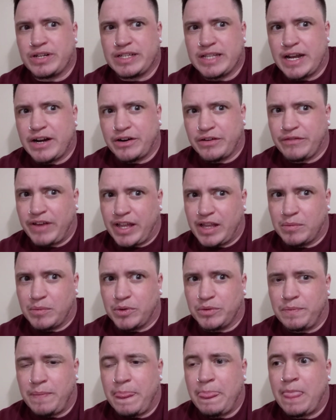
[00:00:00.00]
that are
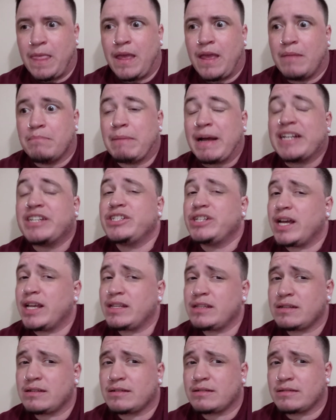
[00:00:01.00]
available. My
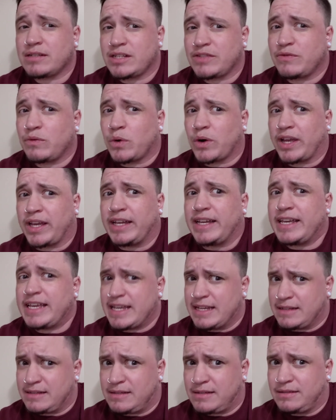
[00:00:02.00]
chest dysphoria
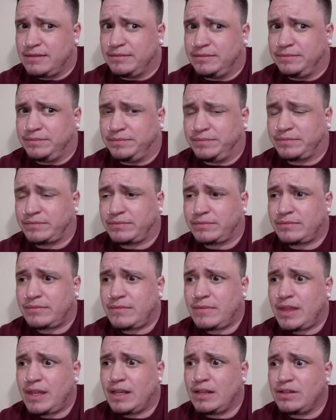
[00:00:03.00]
is.
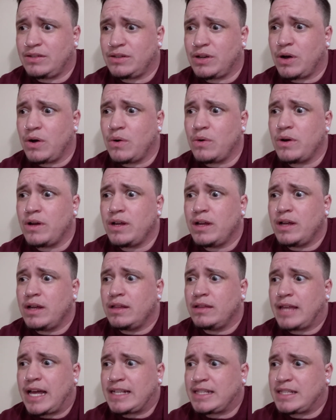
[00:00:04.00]
So
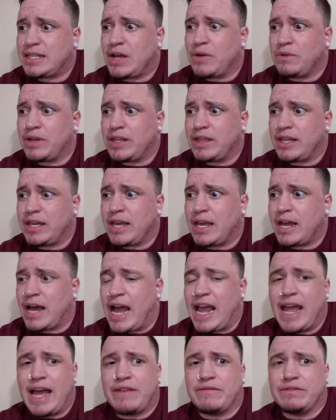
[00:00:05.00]
that's the only thing I
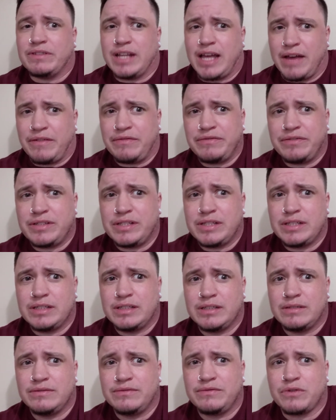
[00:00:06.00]
have left
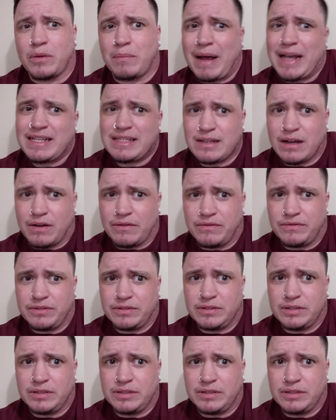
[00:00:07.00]
for myself.